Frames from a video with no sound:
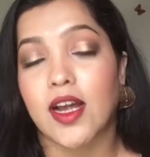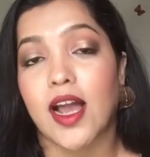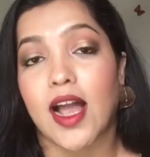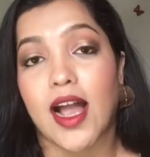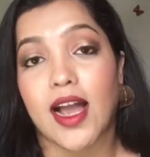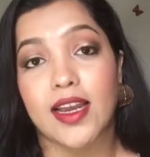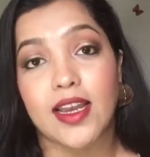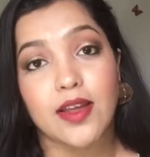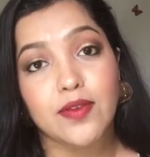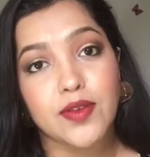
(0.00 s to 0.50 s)

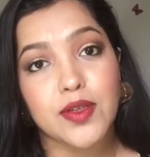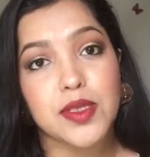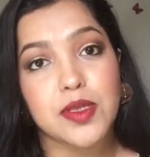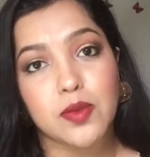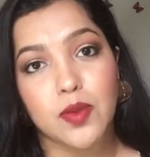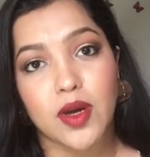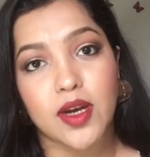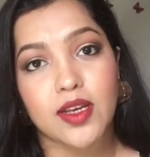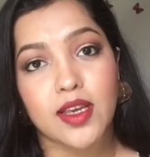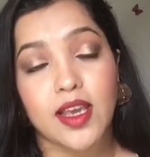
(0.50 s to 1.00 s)
And if it's
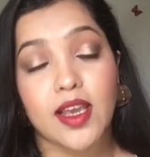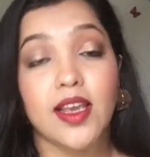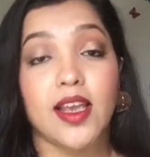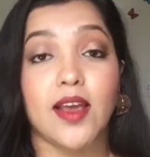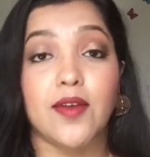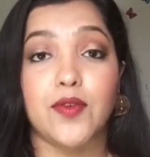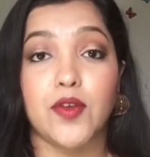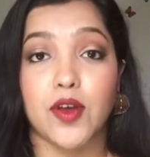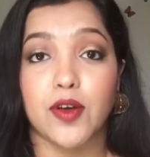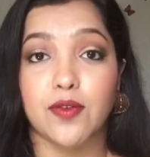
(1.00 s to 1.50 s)
working,
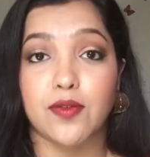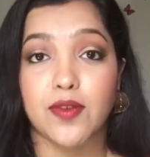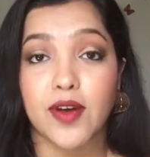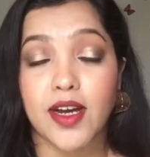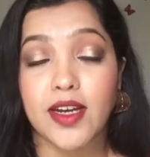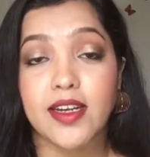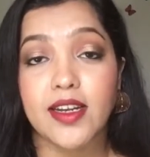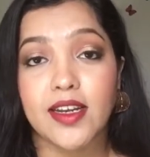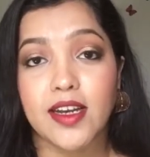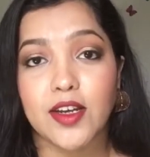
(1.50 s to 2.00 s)
if you're
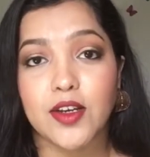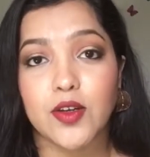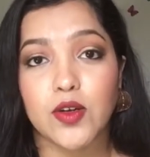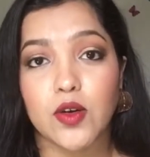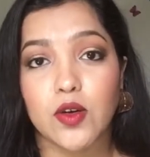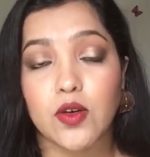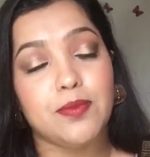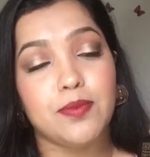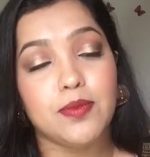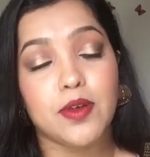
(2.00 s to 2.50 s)
finding it
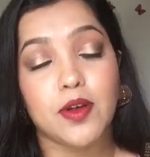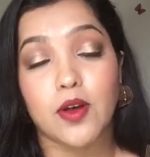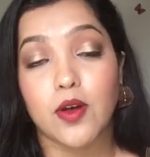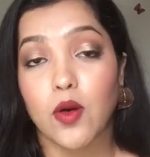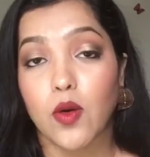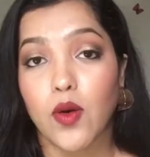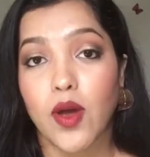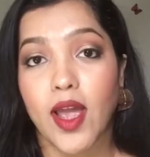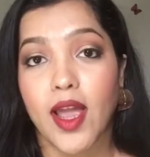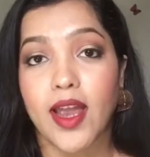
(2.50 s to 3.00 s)
good,
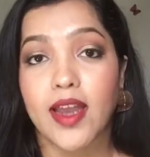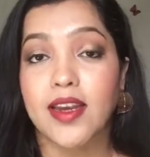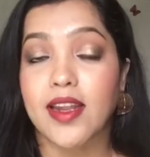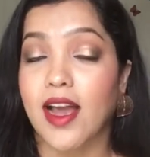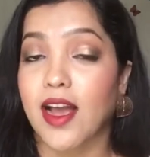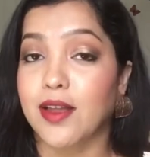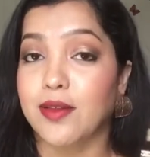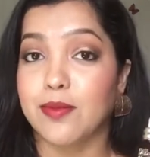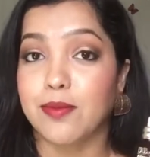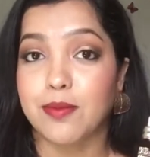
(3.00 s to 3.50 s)
go ahead
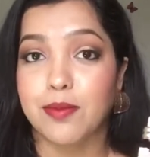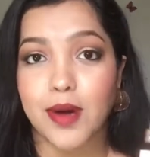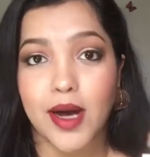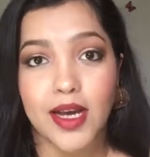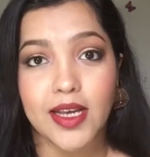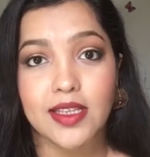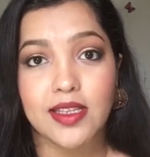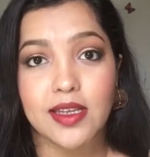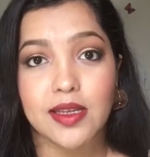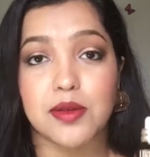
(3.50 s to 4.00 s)
and
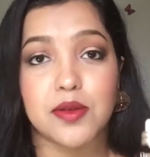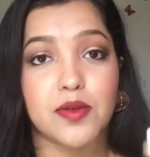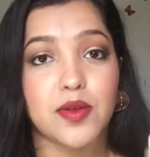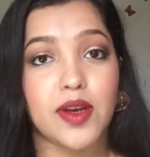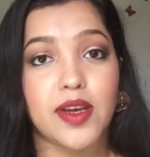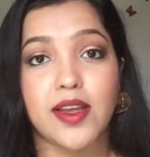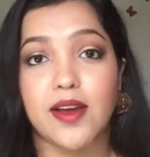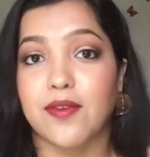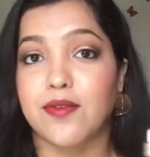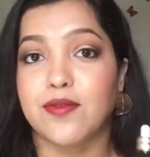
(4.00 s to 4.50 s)
buy this.
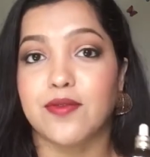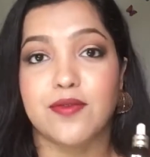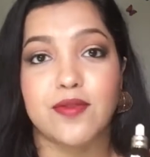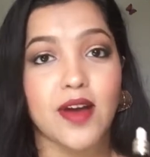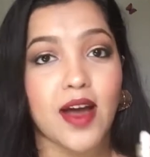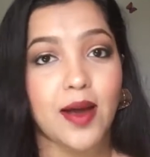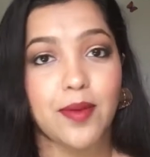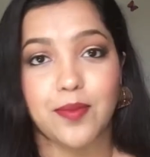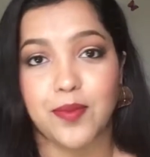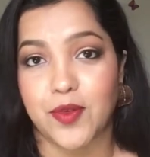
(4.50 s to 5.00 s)
Really a
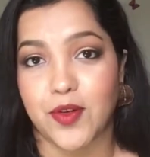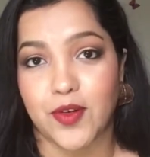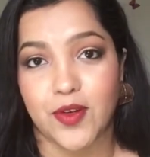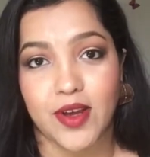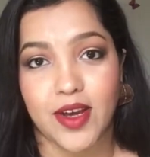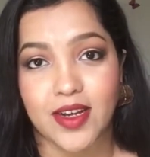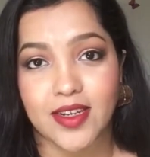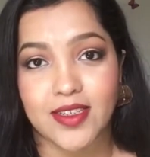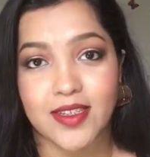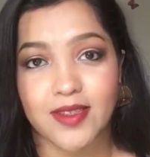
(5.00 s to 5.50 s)
fab
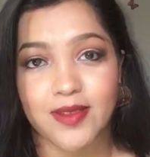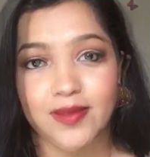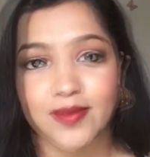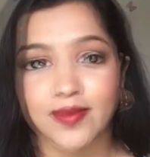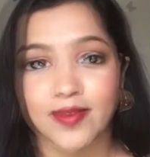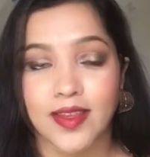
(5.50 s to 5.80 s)
product.